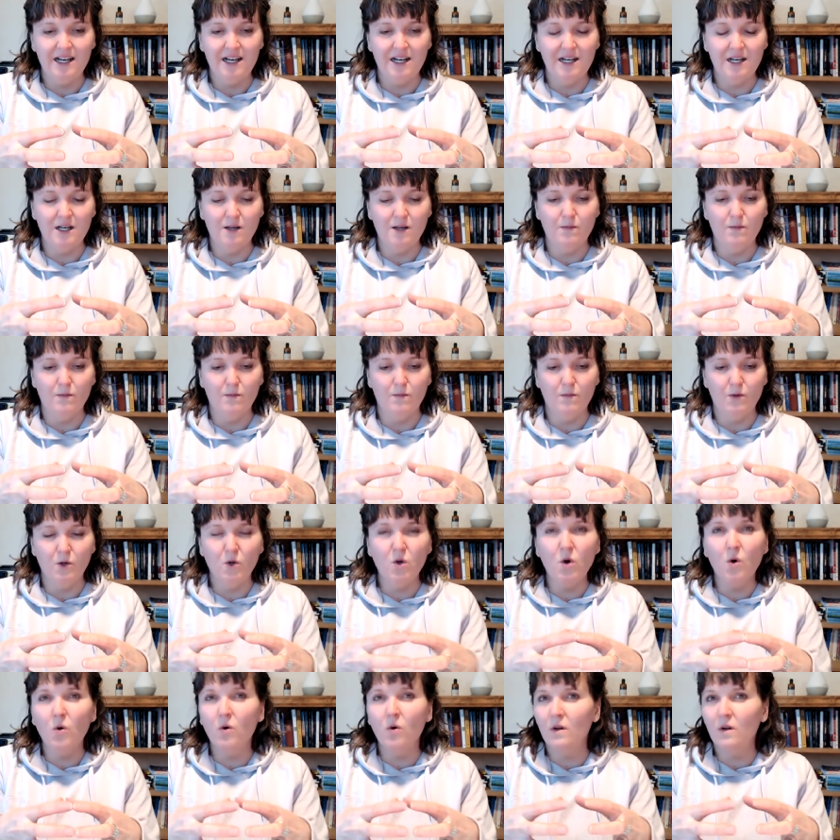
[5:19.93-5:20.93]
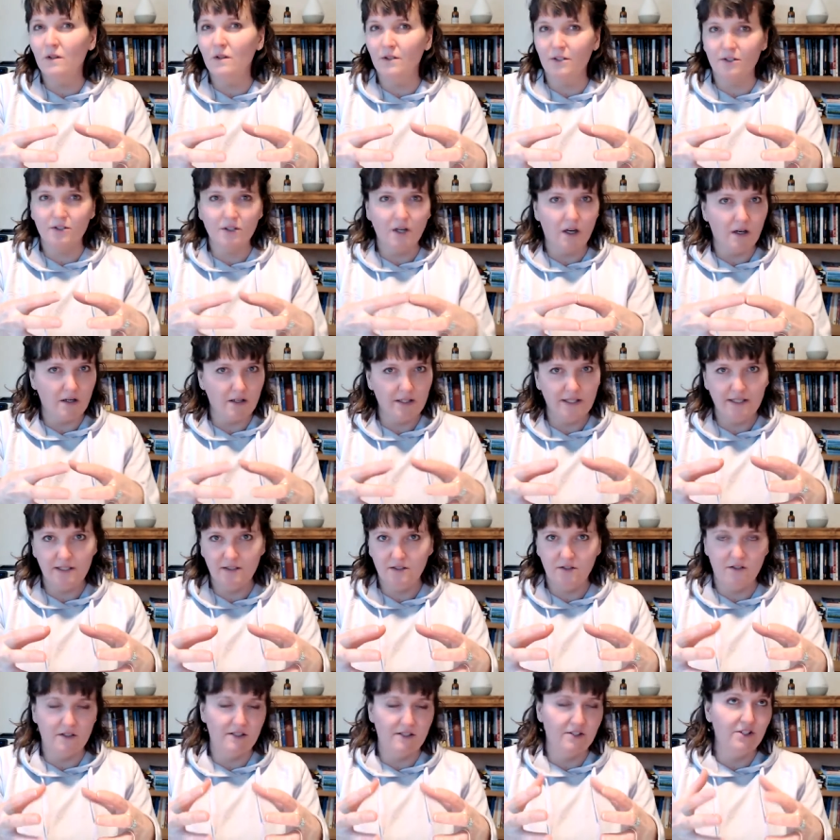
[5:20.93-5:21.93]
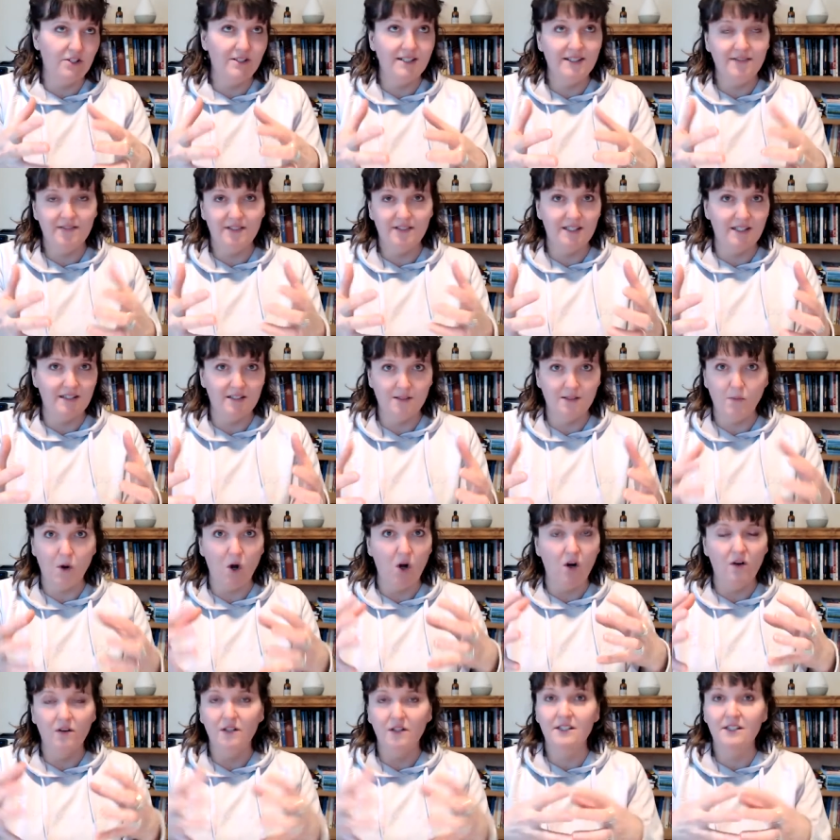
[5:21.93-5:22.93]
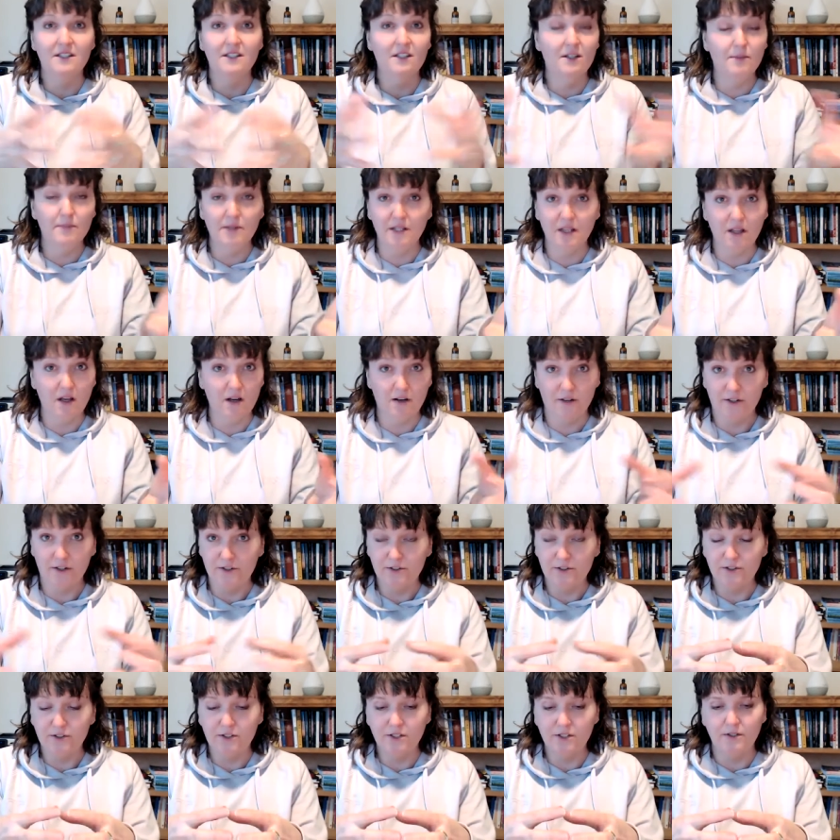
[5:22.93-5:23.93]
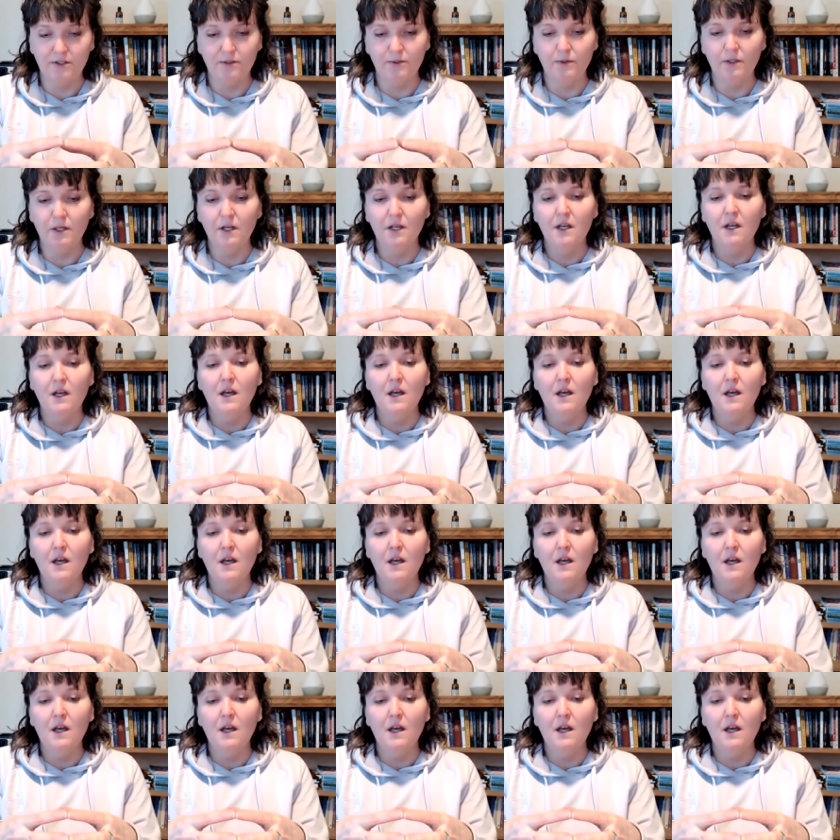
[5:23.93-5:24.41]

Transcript: goal or target, or I shouldn't even say small, because it could be large too.